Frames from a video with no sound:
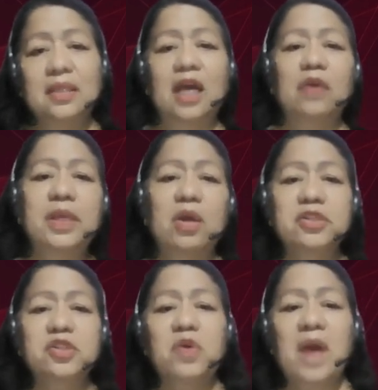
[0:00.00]
Now, we
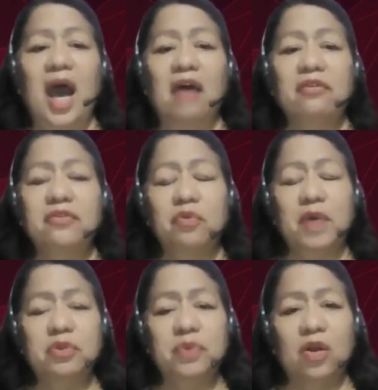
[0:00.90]
also have
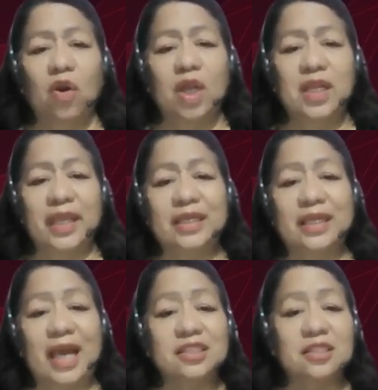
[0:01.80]
what we call a
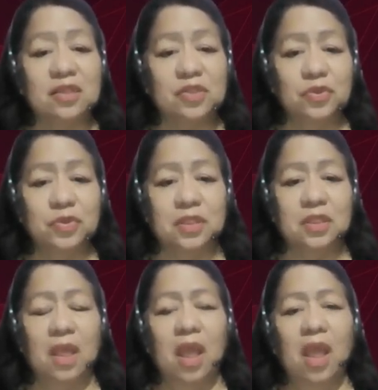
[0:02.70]
class suit
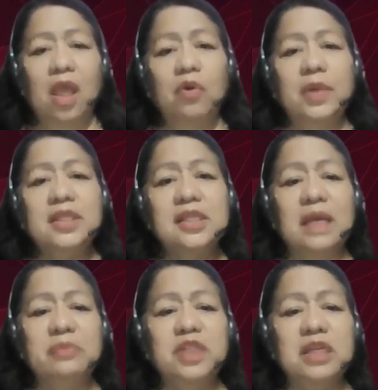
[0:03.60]
when the
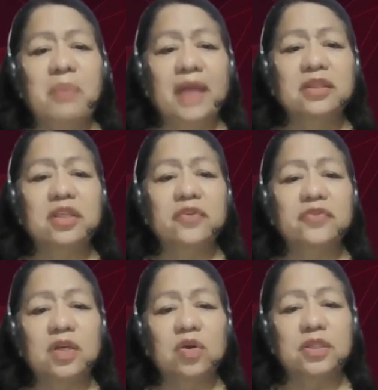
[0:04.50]
subject matter
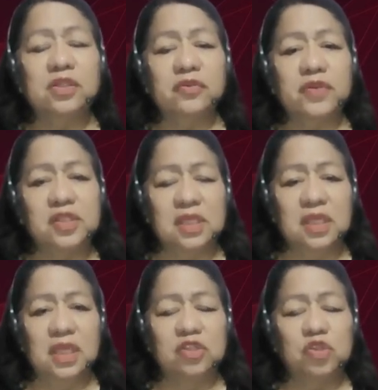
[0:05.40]
of the
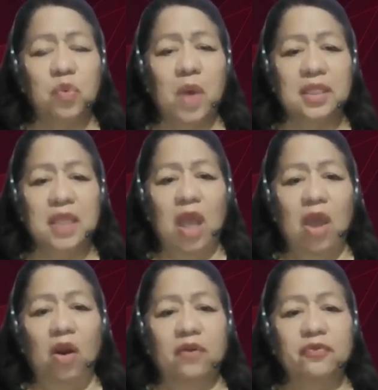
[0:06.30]
controversy is one
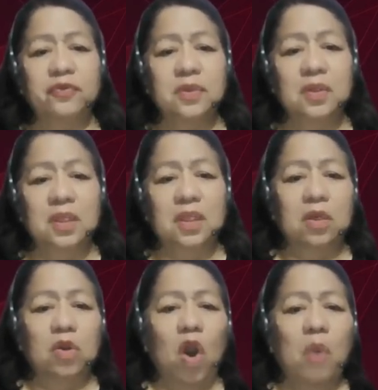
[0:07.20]
of
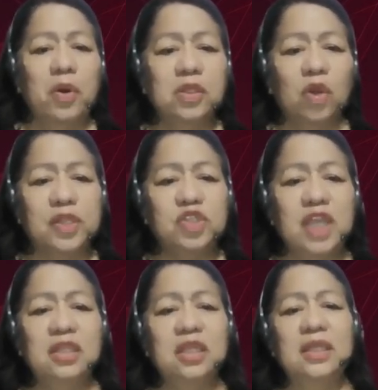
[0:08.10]
common or
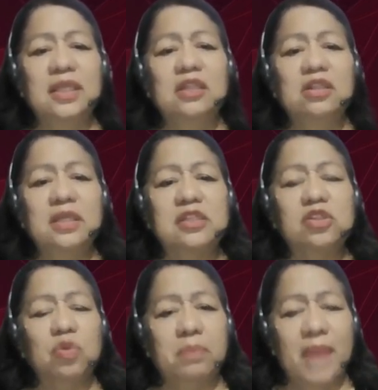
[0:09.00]
general
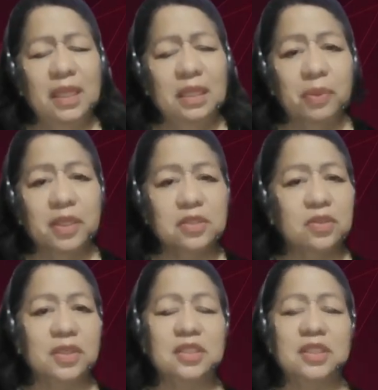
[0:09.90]
interest to many
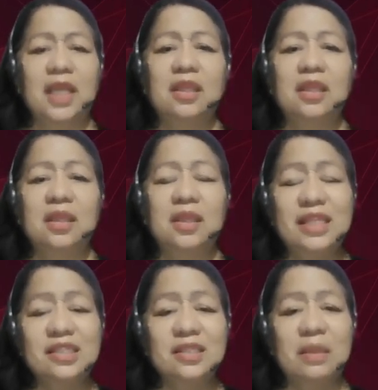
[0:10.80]
persons and
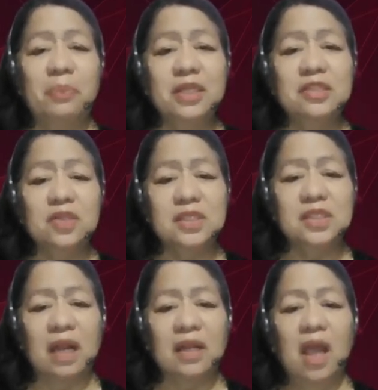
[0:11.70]
this, the
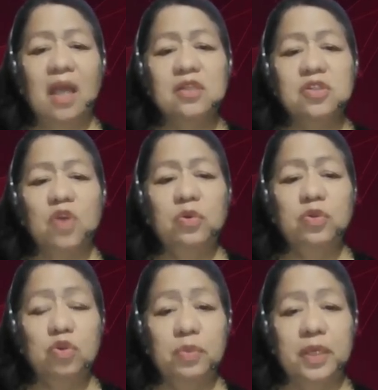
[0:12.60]
persons are so
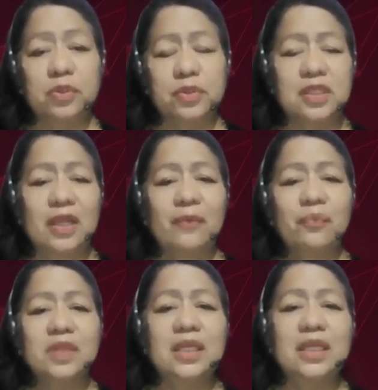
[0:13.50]
numerous
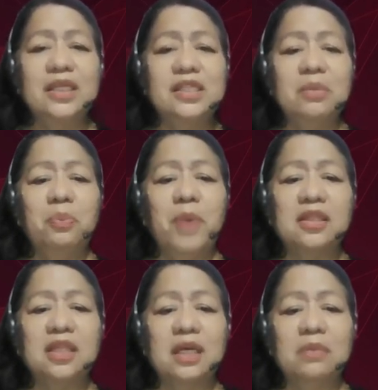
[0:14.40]
that it is
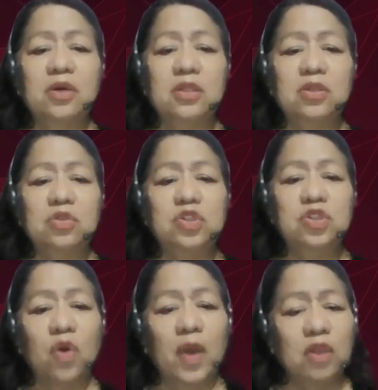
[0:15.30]
impracticable to
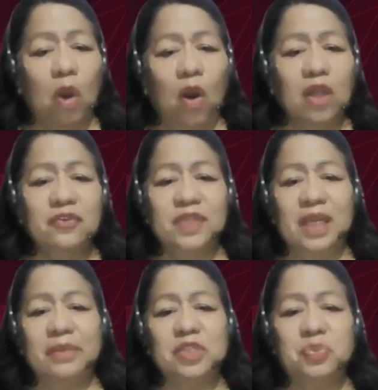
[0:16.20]
join all of
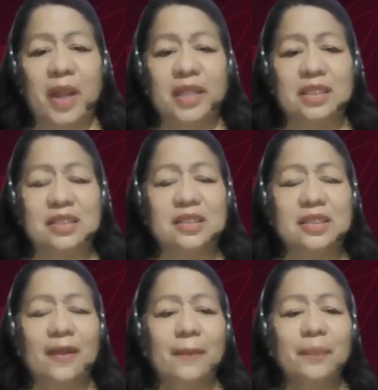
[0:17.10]
them as parties.